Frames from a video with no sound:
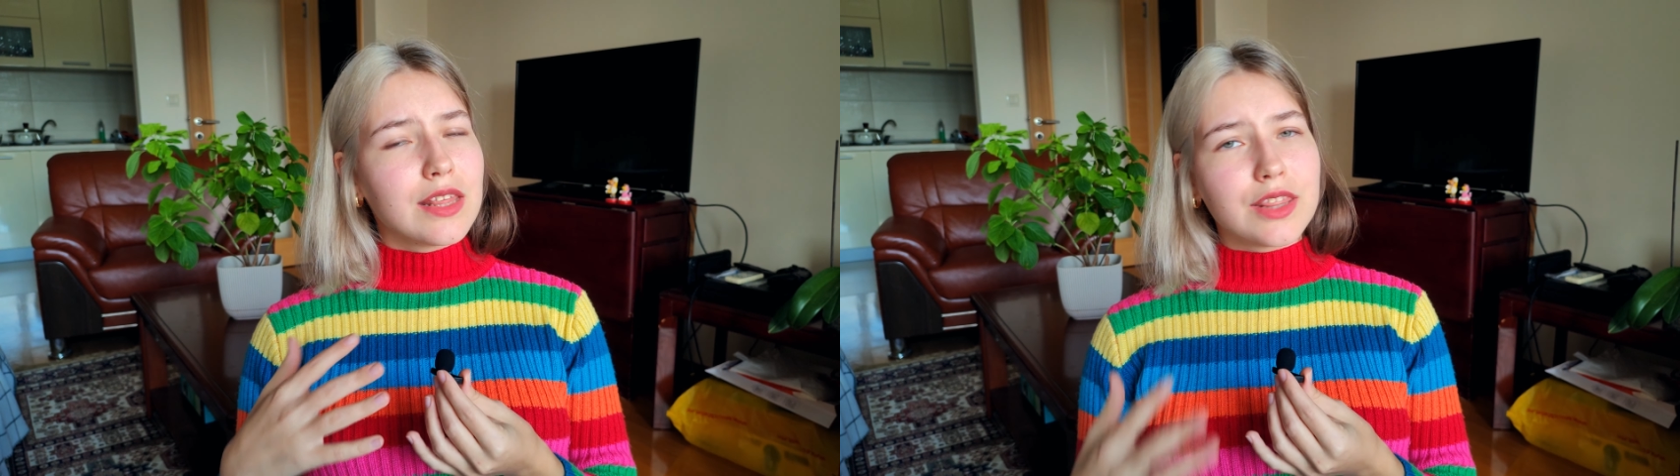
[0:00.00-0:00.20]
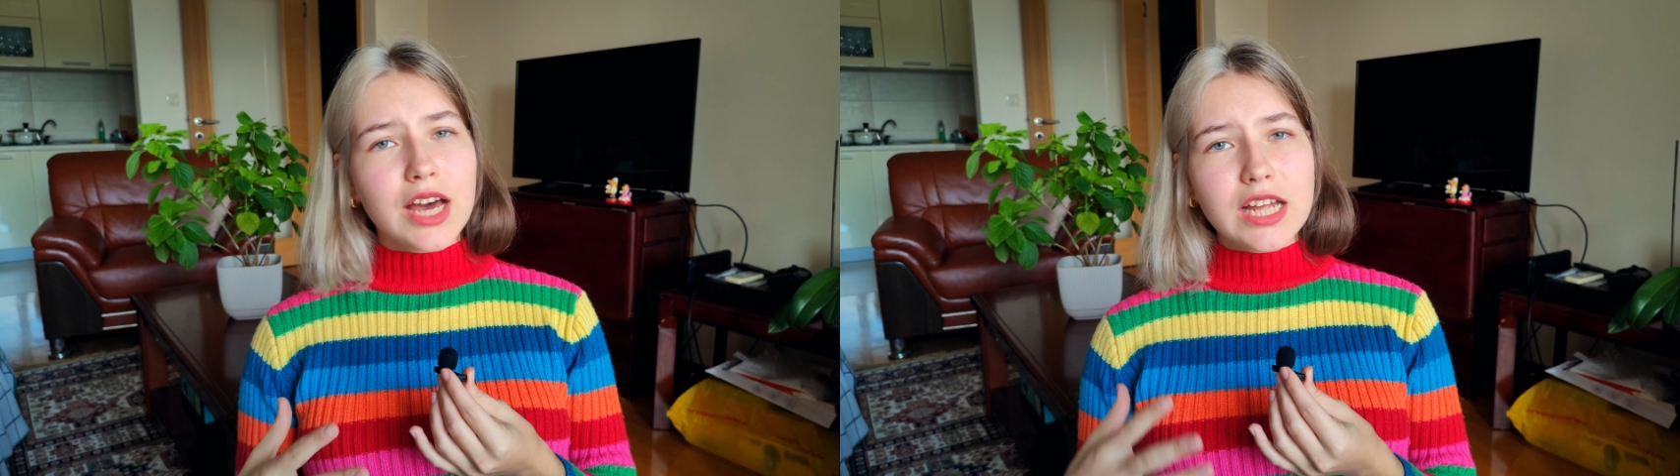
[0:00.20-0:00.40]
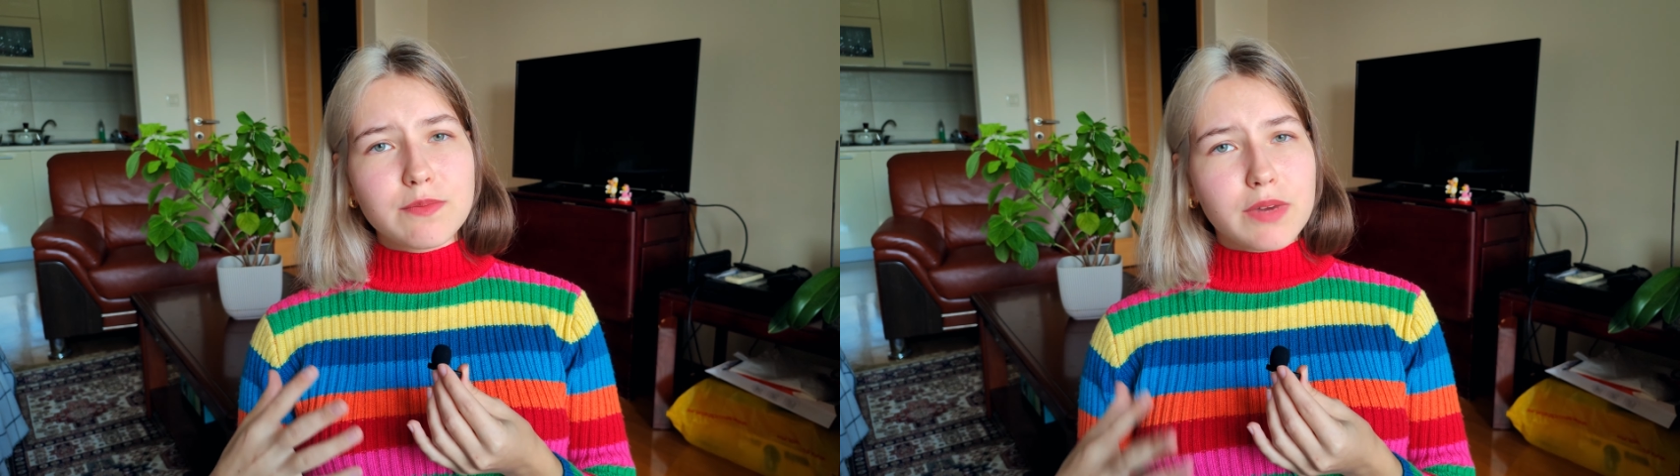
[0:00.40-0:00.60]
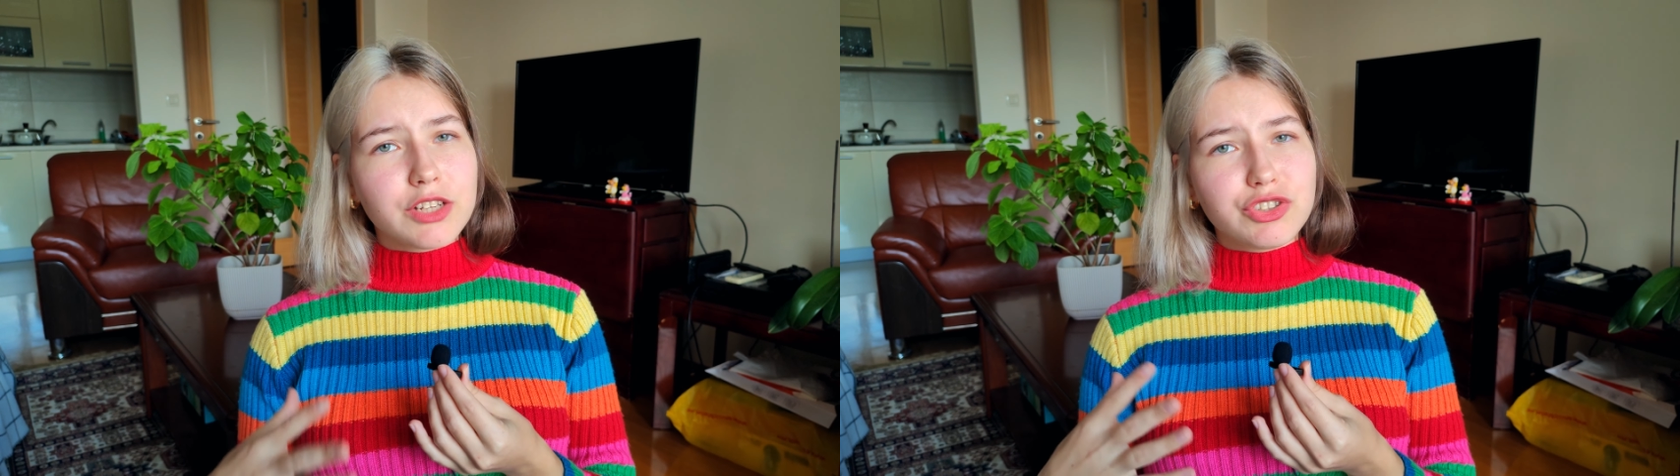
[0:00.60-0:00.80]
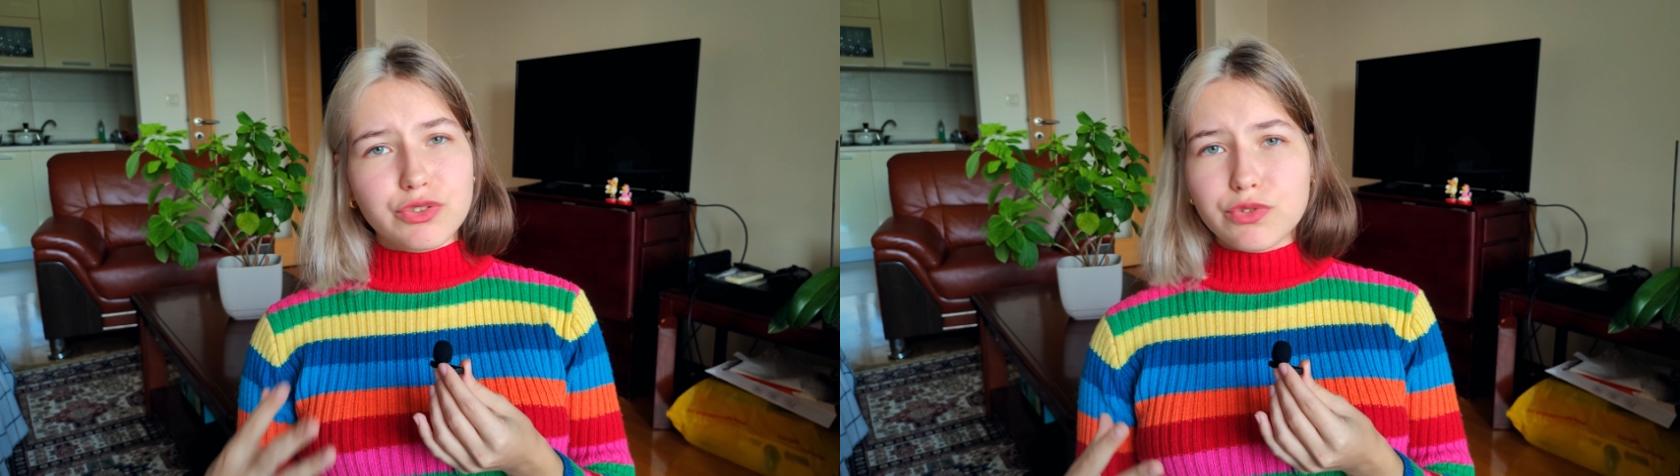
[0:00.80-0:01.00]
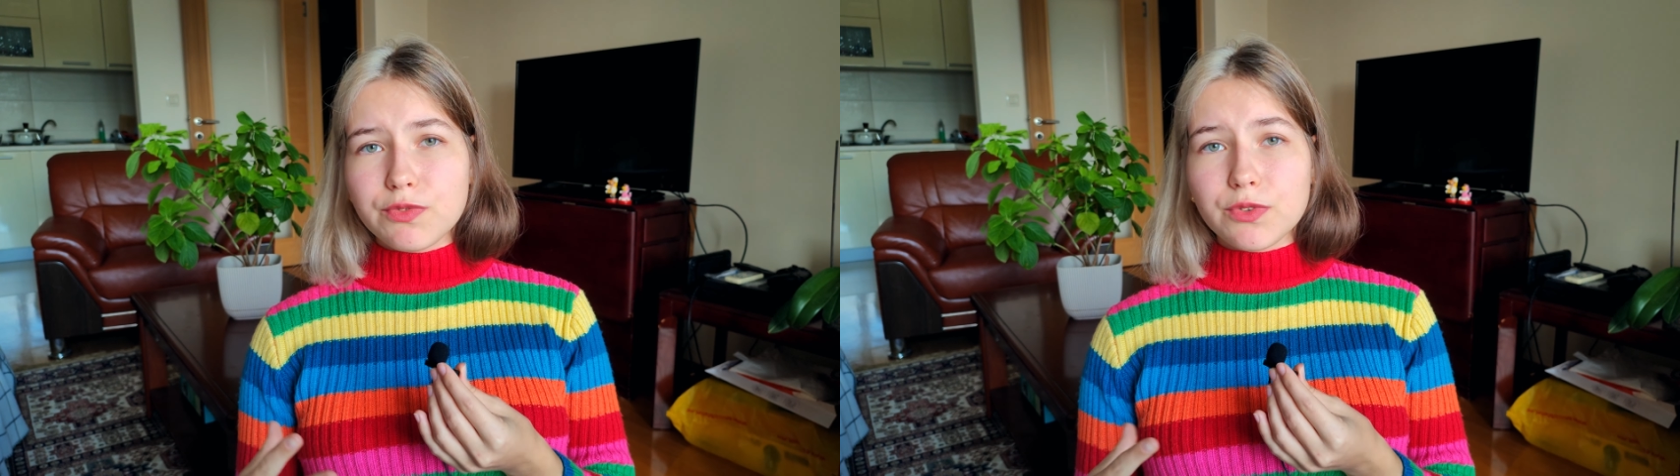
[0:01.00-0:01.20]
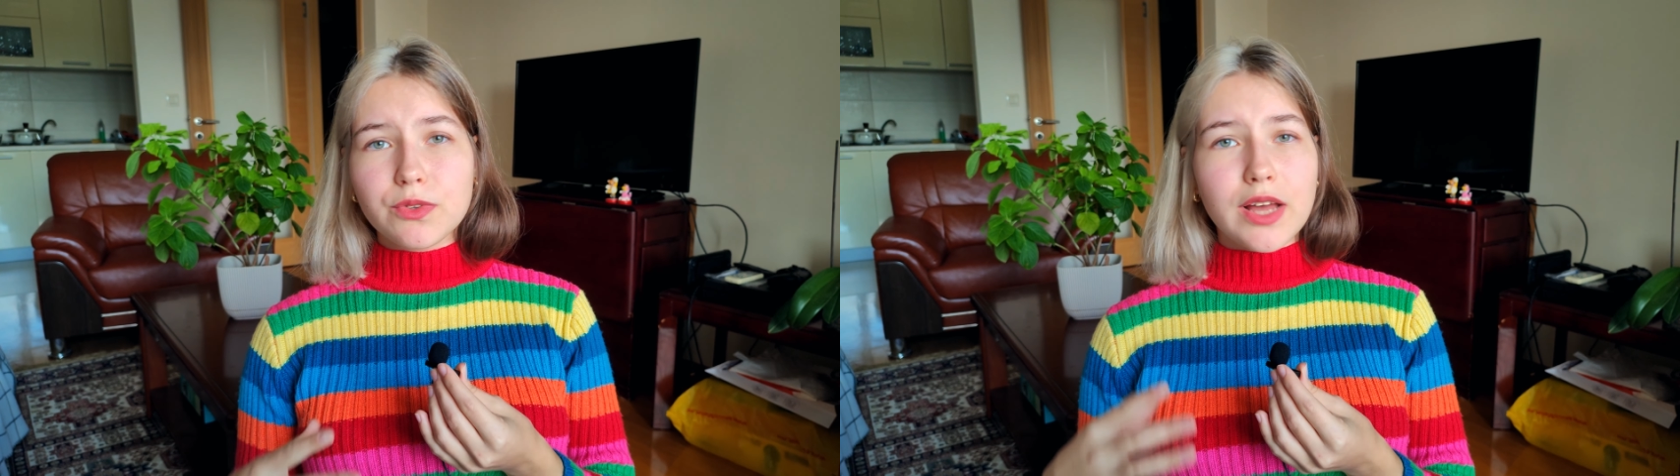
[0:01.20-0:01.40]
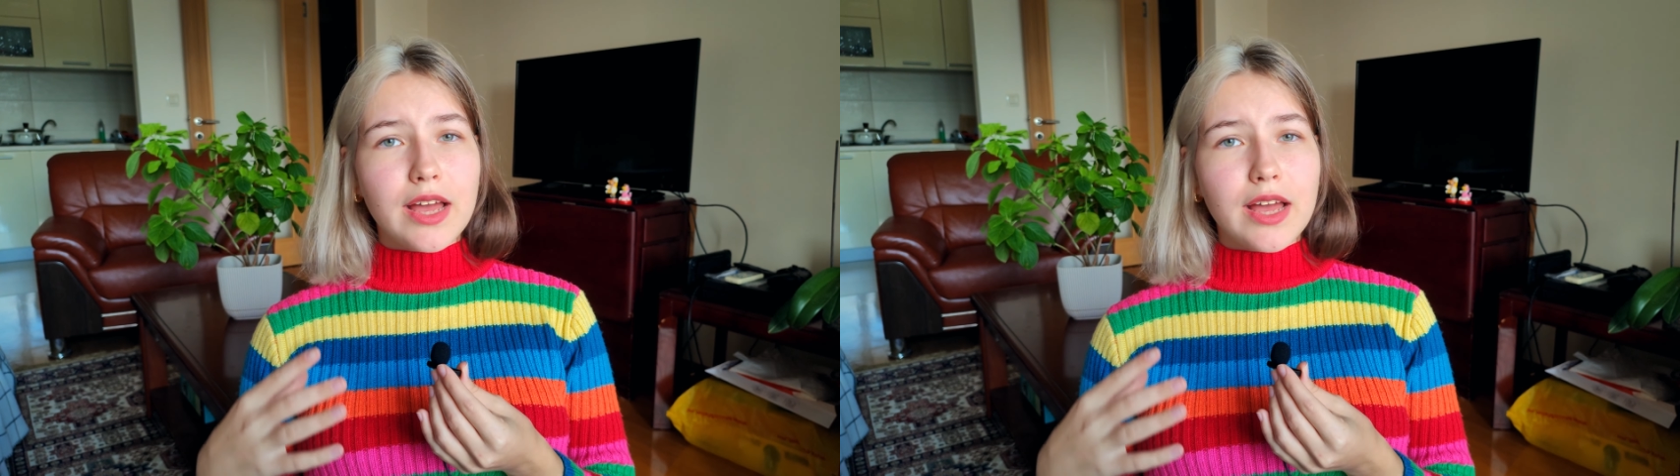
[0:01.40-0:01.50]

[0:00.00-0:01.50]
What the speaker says: that much useful